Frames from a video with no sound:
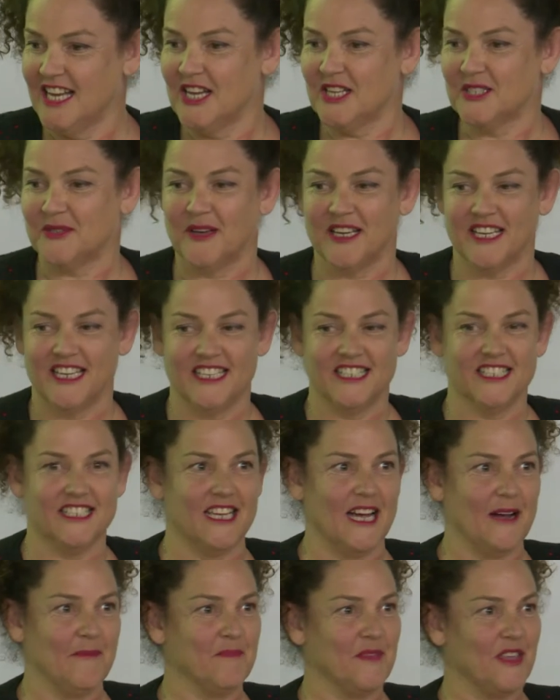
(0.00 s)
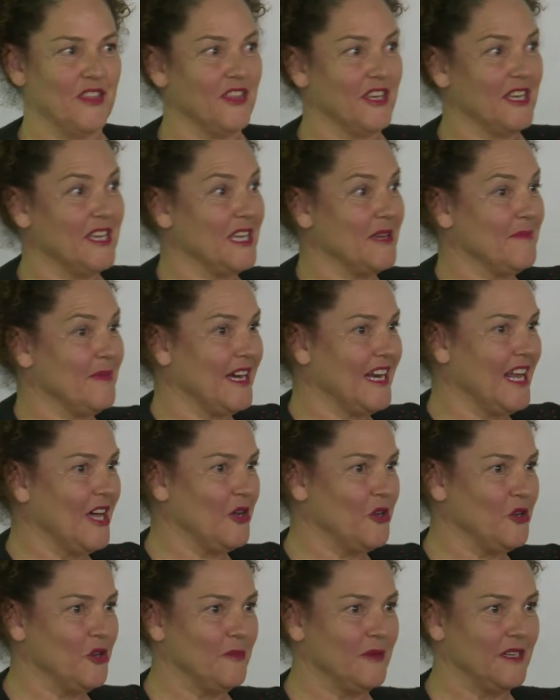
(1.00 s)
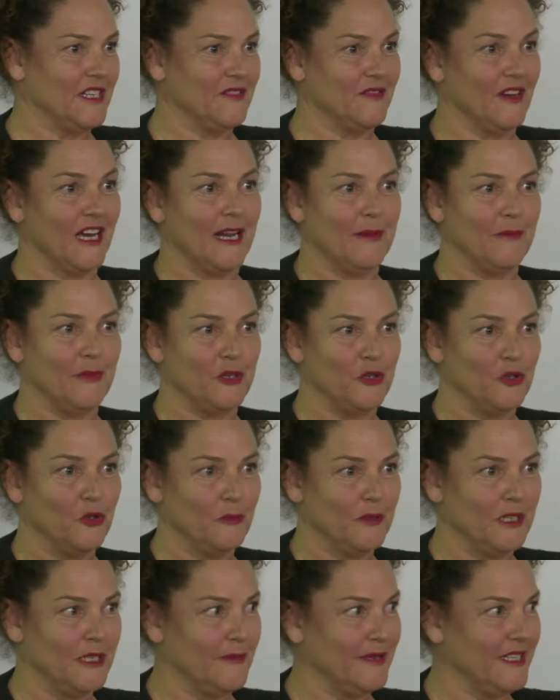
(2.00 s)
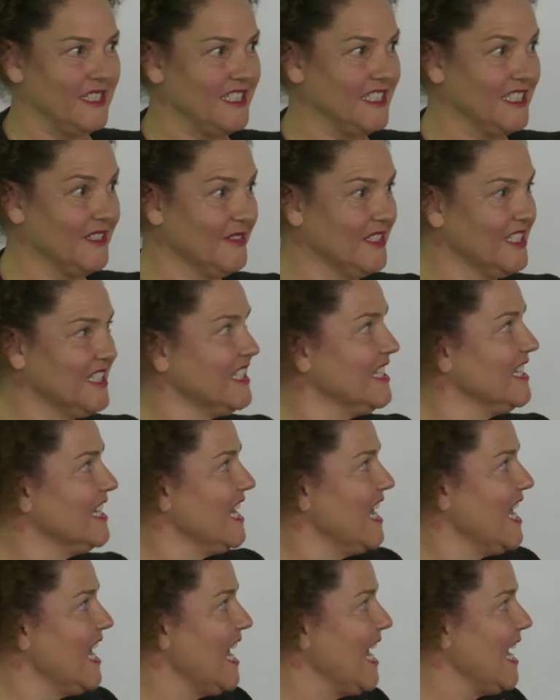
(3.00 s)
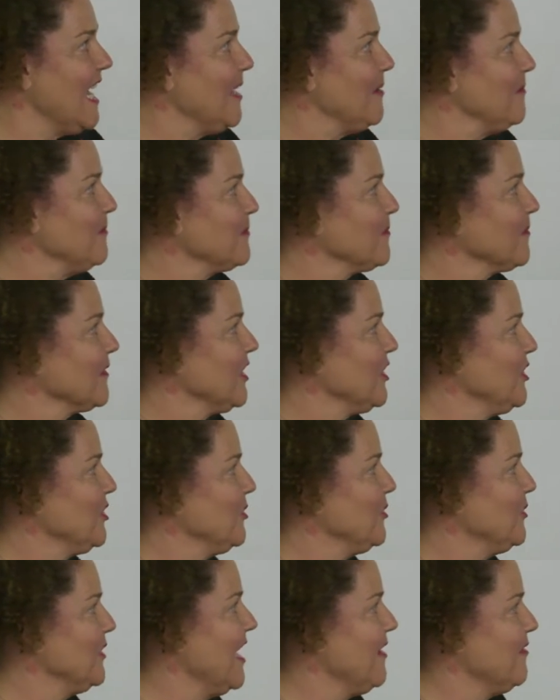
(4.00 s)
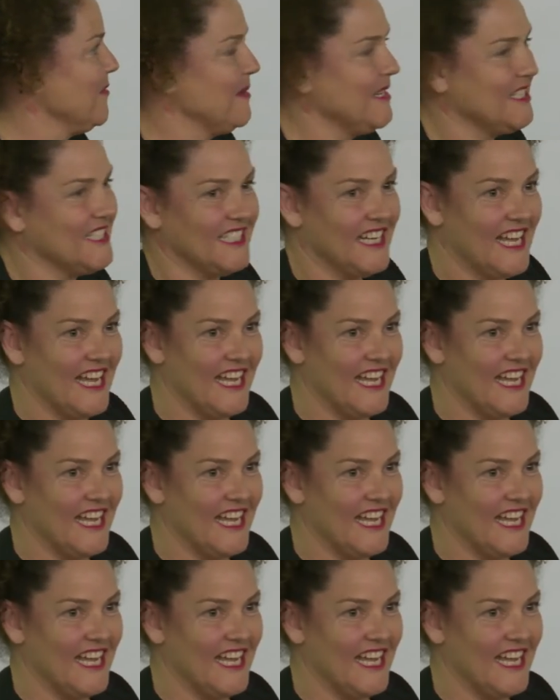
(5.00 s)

So I guess um, in thinking about how urban development would normally be delivered, um, you have a piece of